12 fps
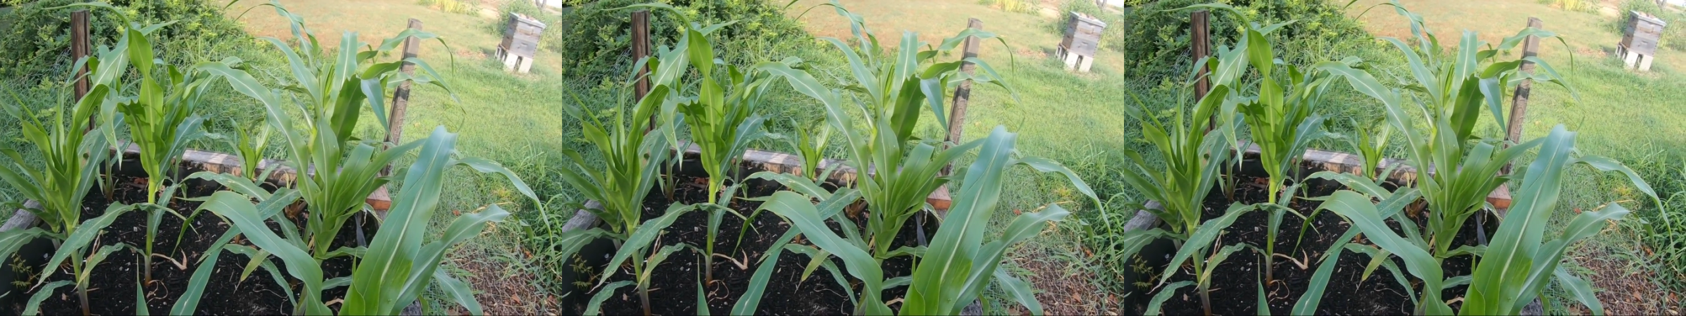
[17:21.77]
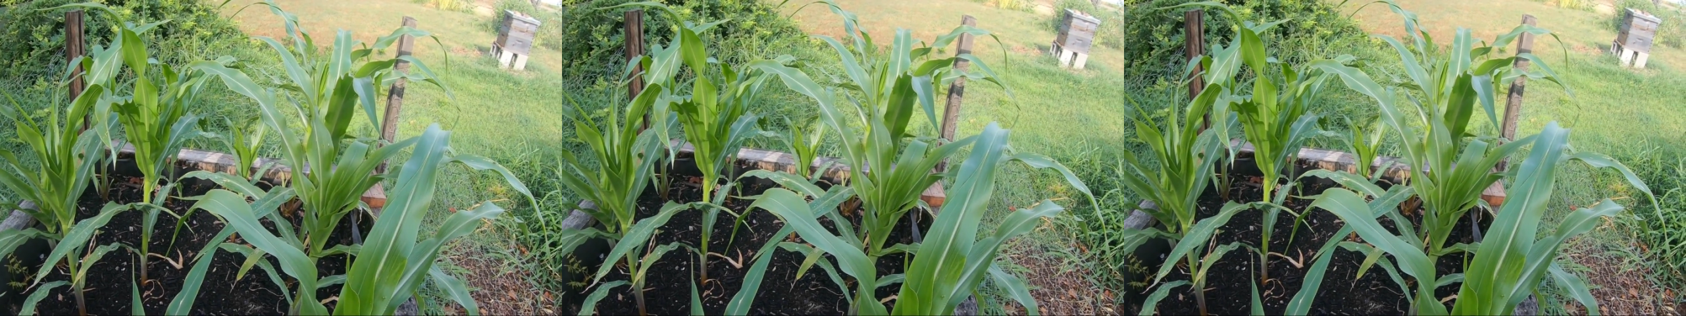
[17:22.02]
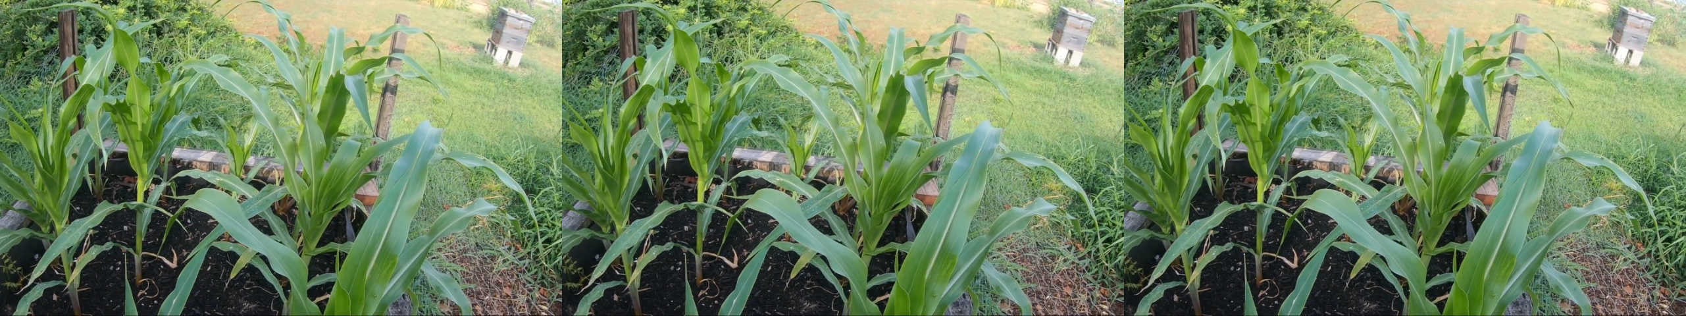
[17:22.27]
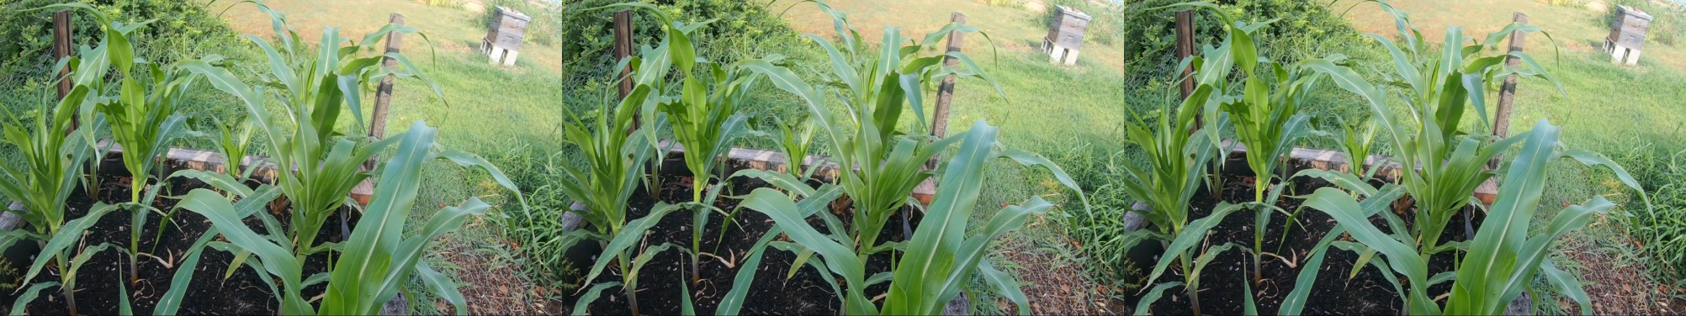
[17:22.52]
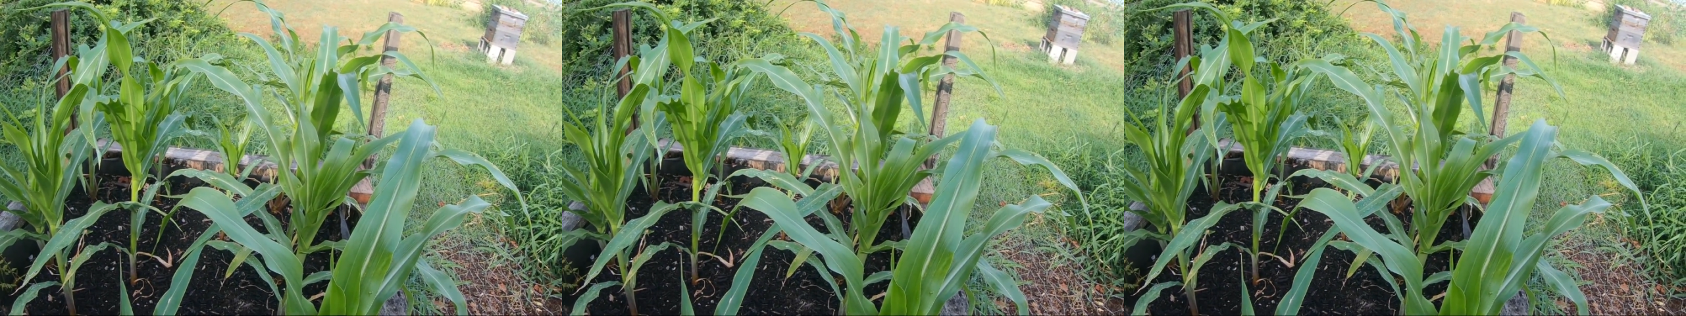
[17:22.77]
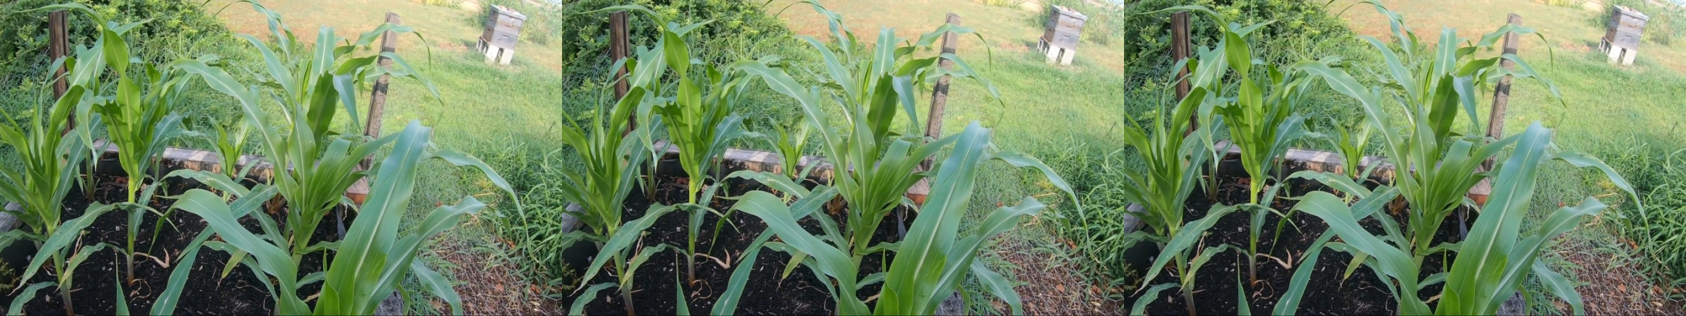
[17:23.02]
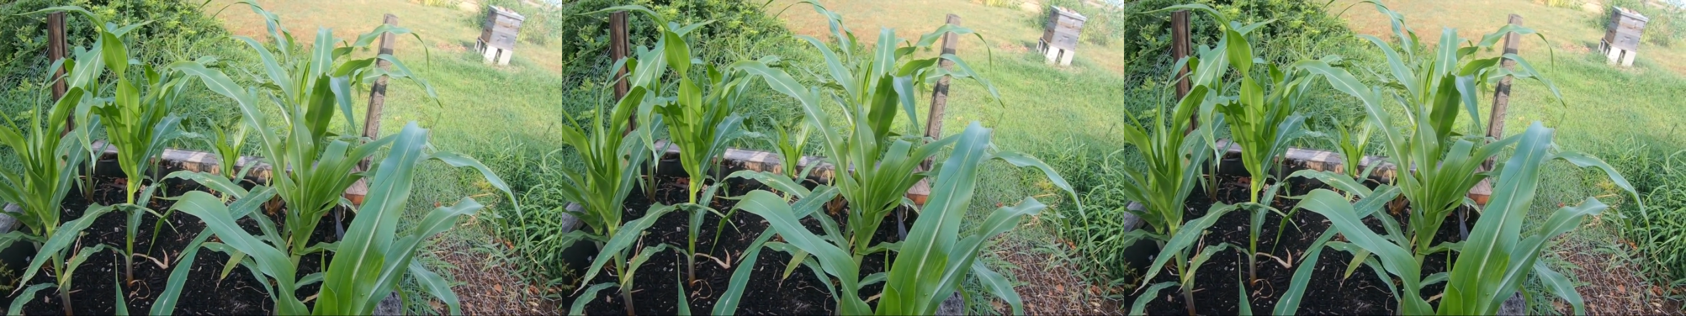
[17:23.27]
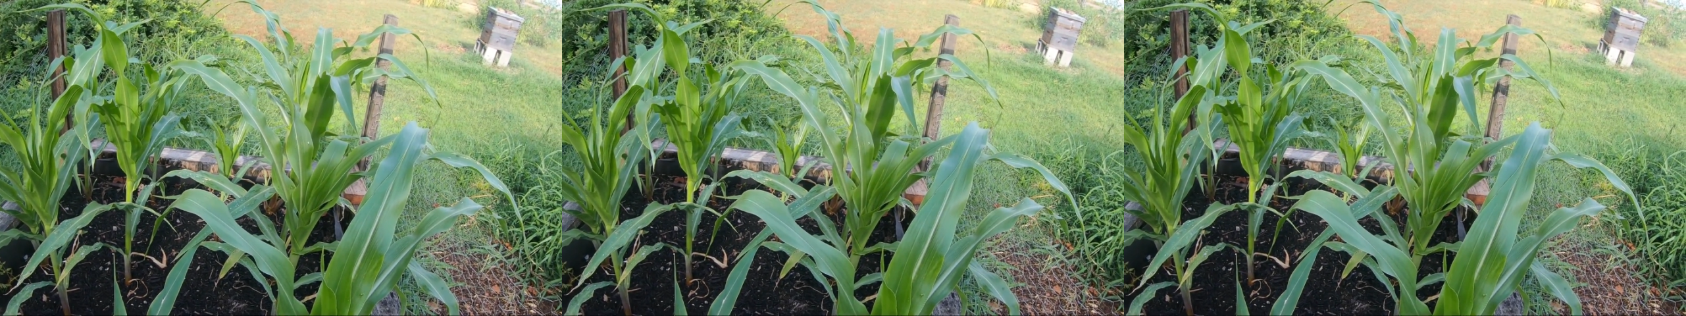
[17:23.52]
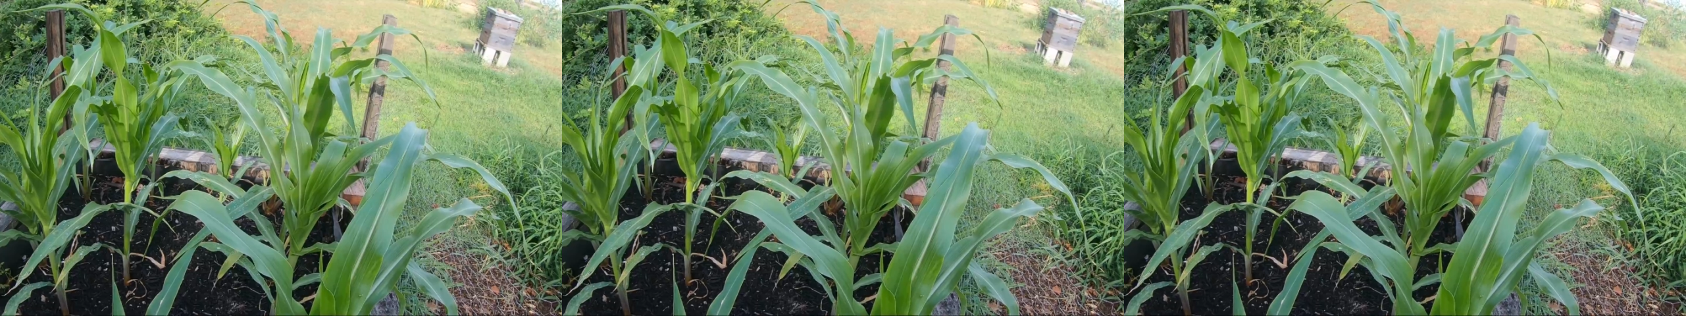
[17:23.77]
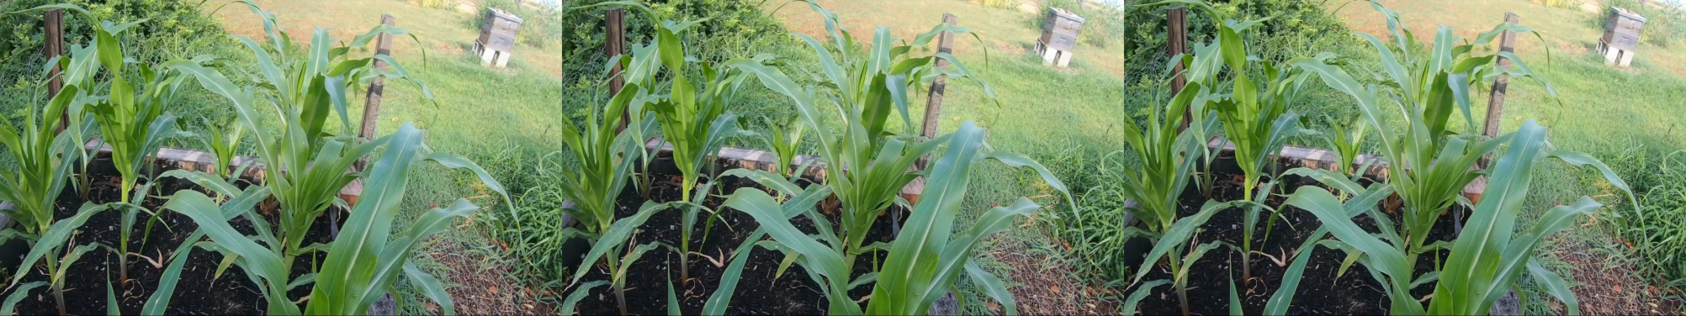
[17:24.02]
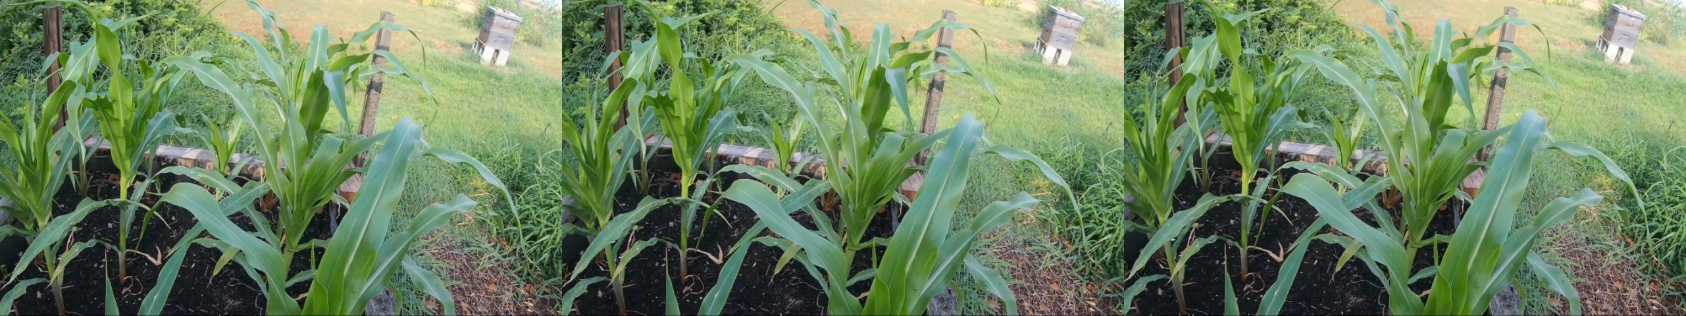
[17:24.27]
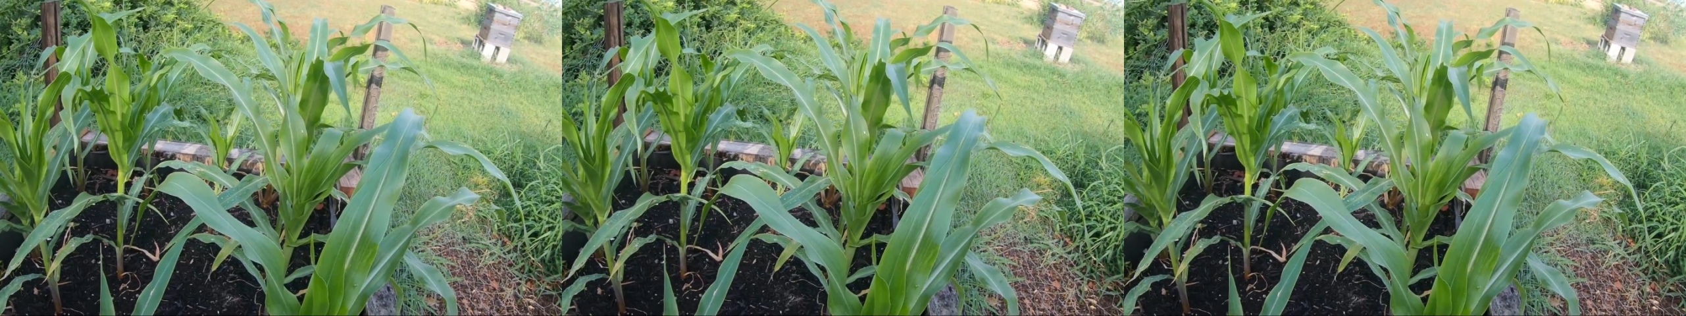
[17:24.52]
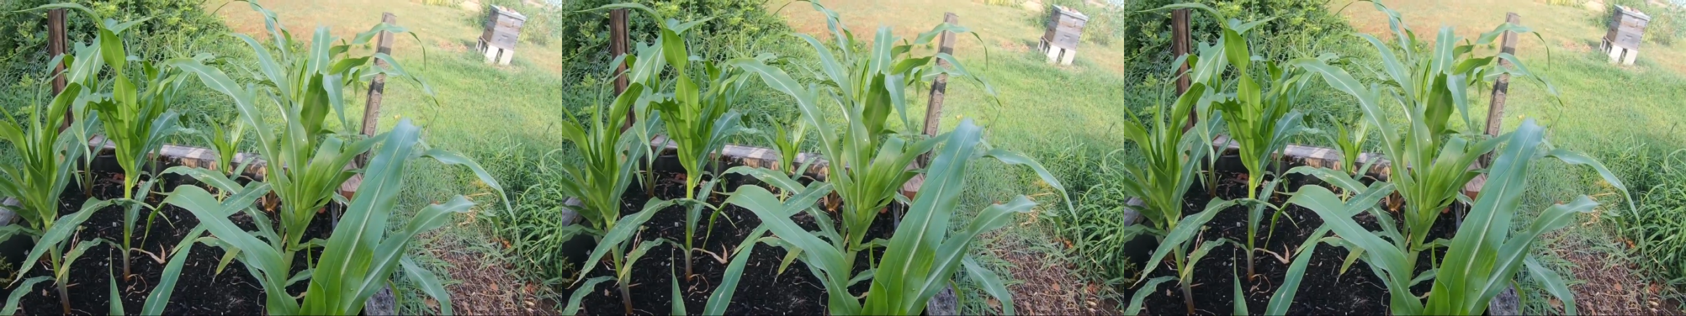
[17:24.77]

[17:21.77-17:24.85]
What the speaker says: No face is visible, so there are no lips to read.